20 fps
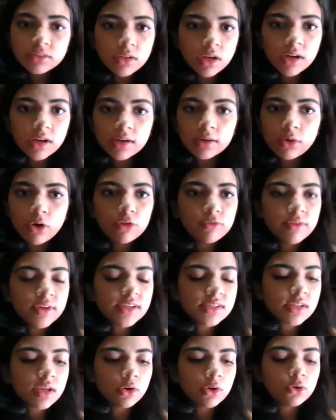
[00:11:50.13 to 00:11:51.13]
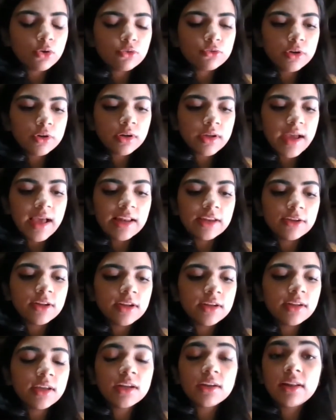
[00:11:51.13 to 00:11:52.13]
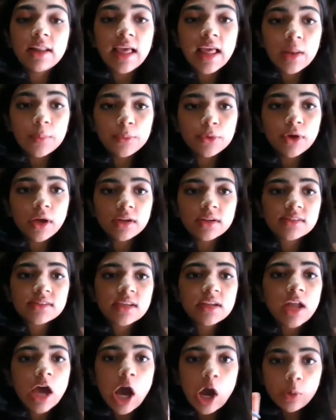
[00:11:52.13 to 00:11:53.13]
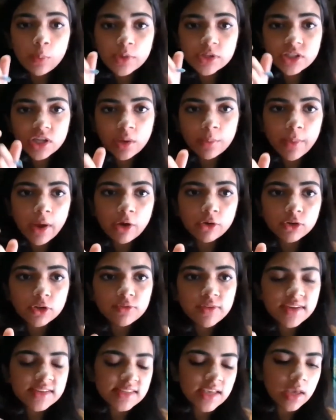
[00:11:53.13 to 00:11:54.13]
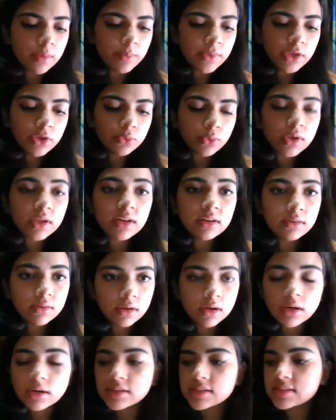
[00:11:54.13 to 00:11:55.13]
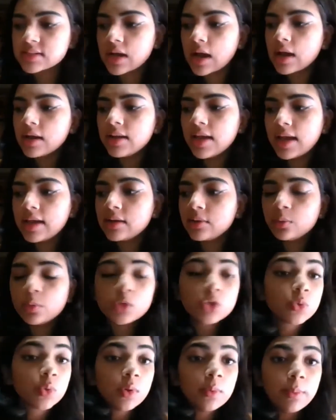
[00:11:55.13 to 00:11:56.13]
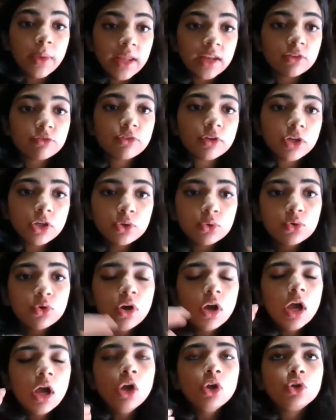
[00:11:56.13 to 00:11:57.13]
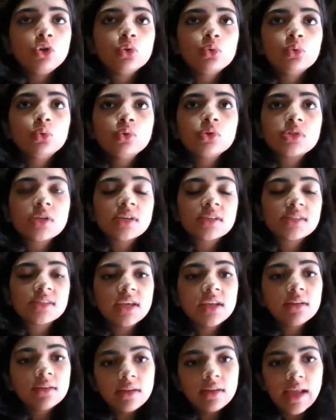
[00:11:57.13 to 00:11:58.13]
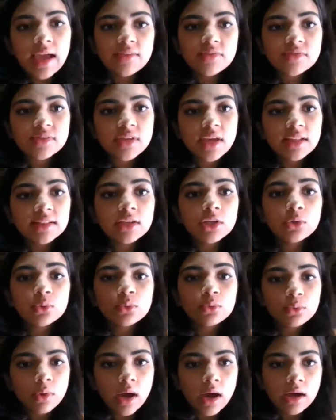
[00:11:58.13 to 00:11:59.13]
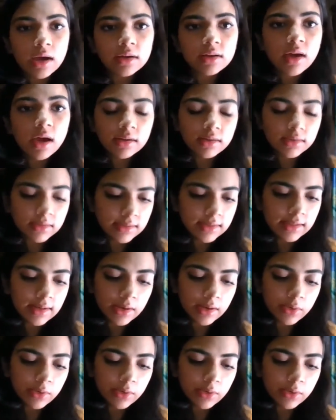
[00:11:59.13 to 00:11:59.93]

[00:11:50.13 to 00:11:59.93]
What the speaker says: always go for a calculator. It will help you understand how much amount of SIP you can start, and which will benefit you to sustain a lifestyle that you are currently